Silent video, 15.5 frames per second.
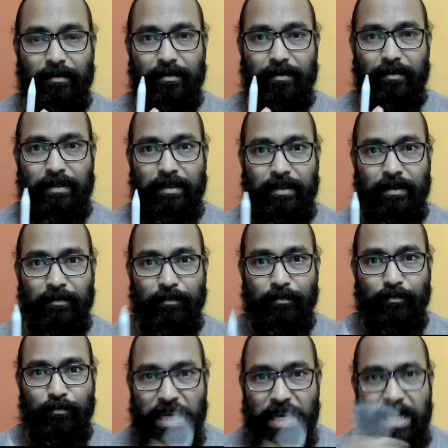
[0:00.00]
the
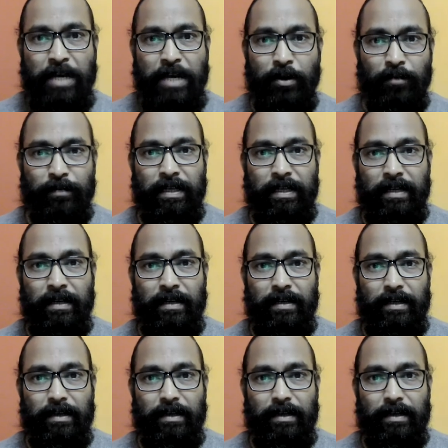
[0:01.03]
meaning of the